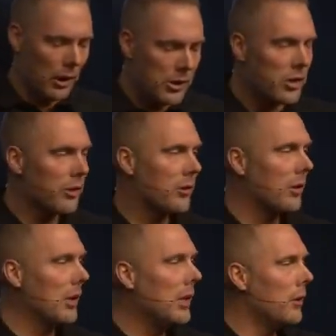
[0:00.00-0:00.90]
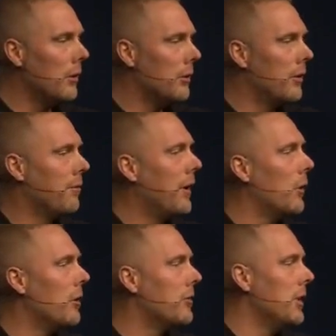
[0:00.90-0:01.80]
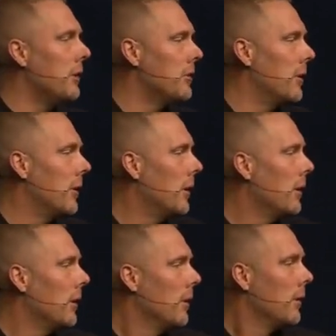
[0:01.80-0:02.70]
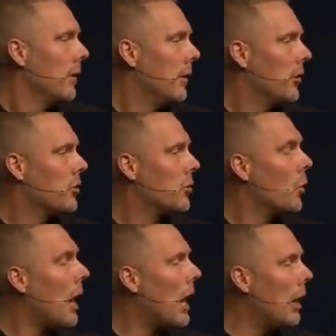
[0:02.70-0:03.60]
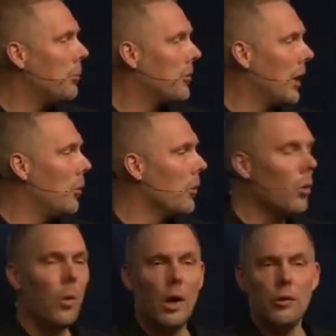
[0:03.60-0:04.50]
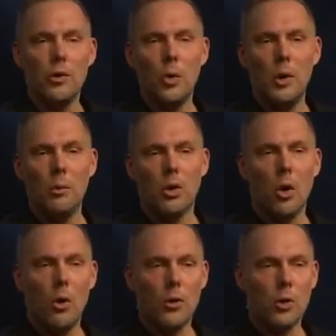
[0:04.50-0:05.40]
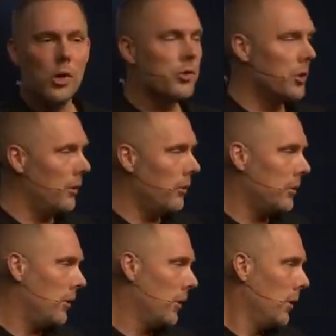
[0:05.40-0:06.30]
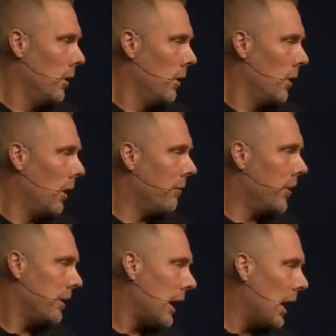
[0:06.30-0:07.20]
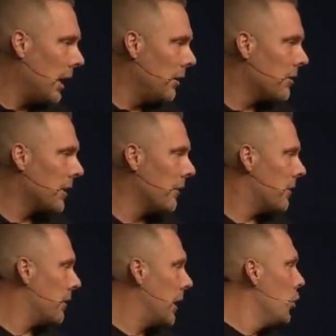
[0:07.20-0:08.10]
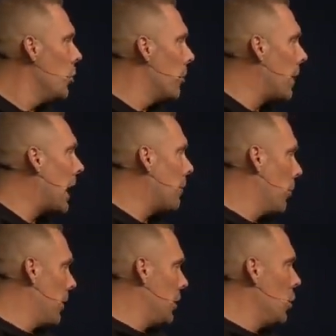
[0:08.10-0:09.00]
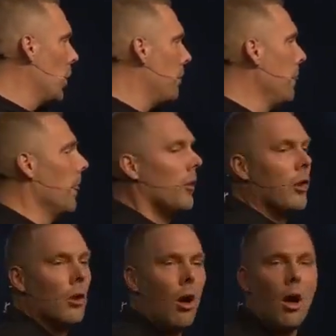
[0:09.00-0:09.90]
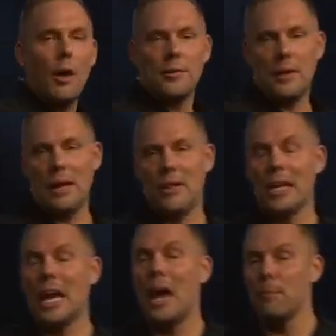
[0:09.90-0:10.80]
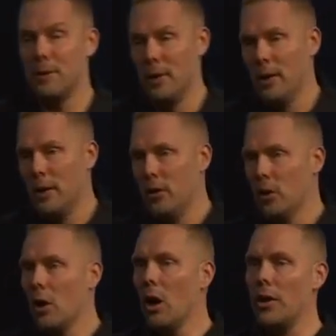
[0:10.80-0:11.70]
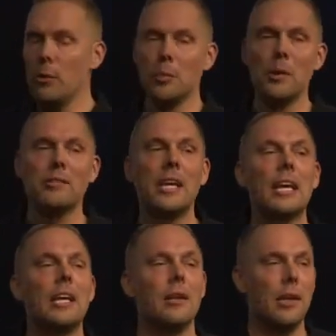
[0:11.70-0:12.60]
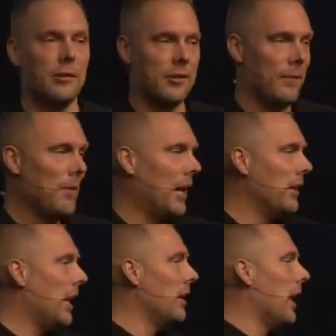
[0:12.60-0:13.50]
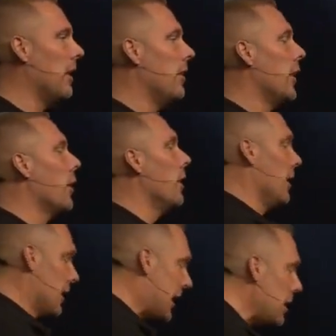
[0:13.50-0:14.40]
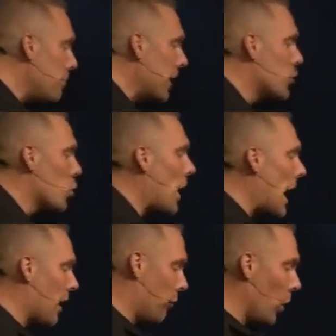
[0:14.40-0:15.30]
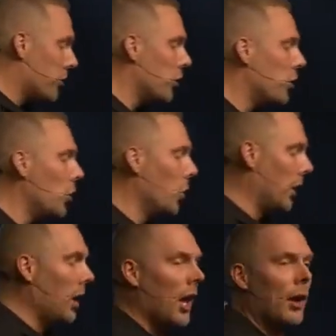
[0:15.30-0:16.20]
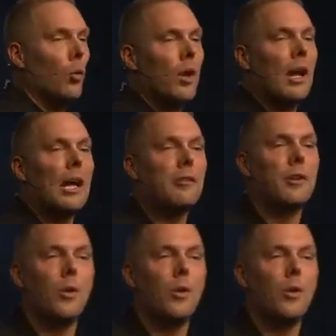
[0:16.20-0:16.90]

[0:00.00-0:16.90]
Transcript: religious leaders, the Pharisees and the scribes. They were the ones who we would call the Christians of the day, in the sense that they knew the Bible. They knew what the law said. They kept the law. They were meticulous in their keeping track of what to do and what not to